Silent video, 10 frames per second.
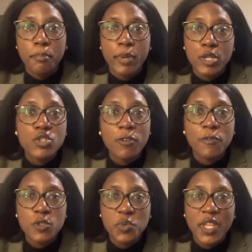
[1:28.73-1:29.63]
But I'll start
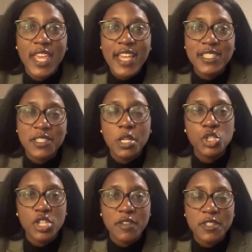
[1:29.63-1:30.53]
first with the Kansas City
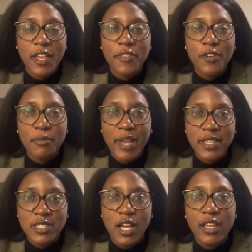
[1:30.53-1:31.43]
Chiefs and their
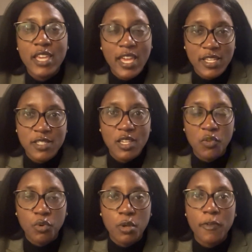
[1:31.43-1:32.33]
mascot, KC
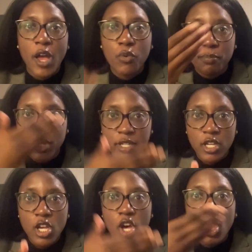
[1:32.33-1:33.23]
Wolf. I will put
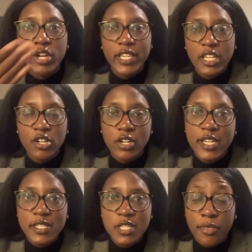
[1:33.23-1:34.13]
on here
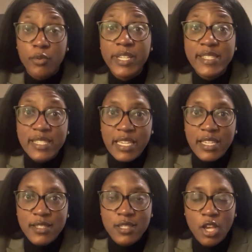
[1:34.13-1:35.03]
his
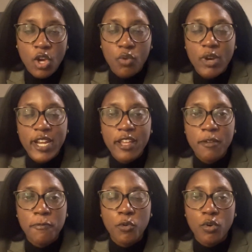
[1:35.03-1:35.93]
3Cs rating
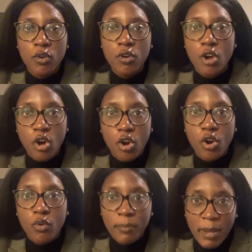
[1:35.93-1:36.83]
for
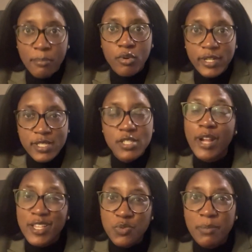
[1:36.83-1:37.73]
our remembrance. And
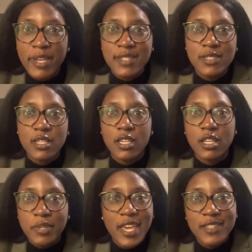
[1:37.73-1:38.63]
as we might
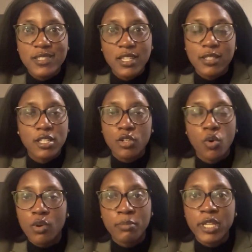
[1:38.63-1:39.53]
see, KC did
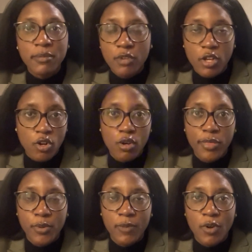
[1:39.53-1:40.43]
horribly on all
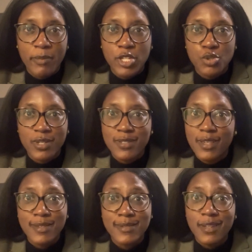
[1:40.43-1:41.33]
three of our metrics.
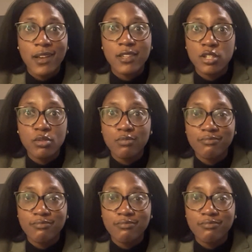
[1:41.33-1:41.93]
He is not cute.